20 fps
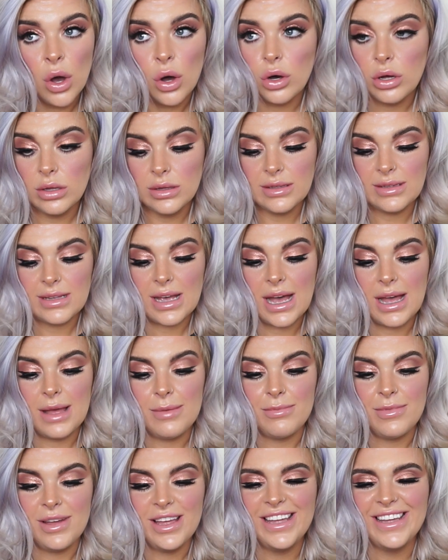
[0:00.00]

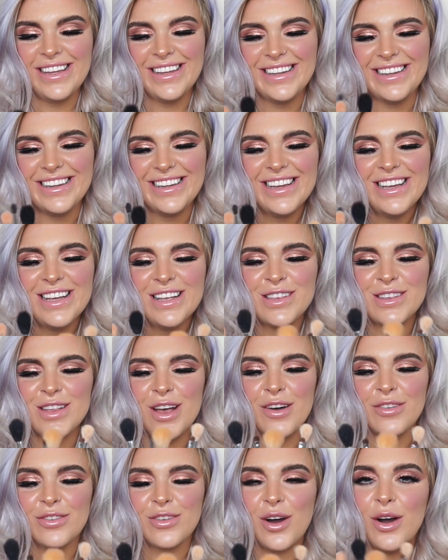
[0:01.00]
So
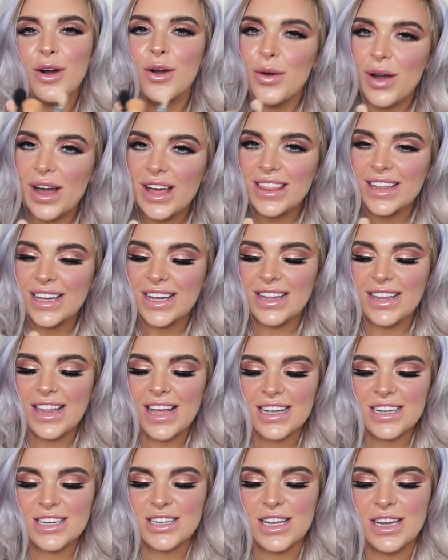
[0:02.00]
I've got quite the
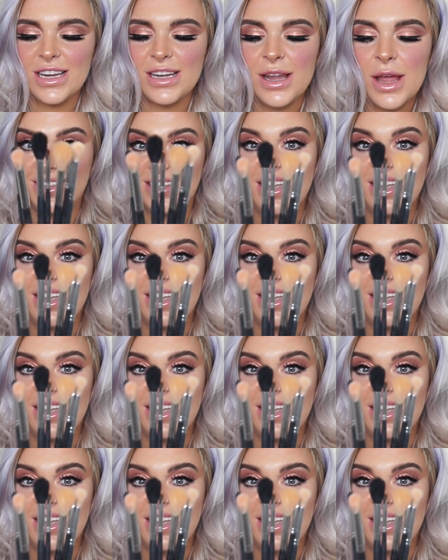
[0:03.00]
collection.